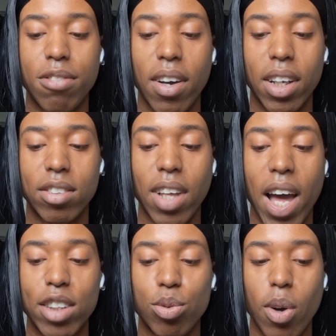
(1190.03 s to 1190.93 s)

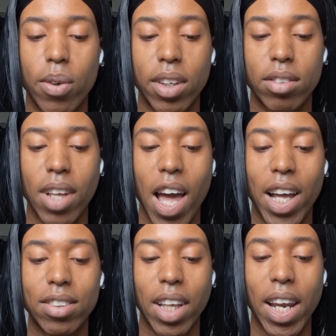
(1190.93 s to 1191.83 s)
fungicides,
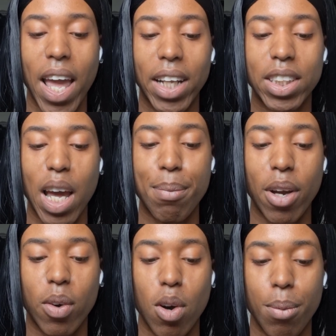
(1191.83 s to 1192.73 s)
rodenticides, and
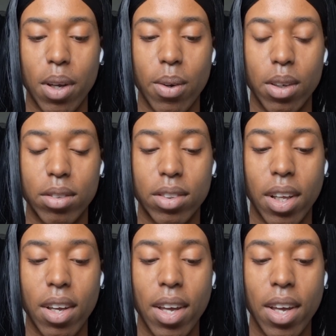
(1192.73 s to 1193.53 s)
antimicrobials.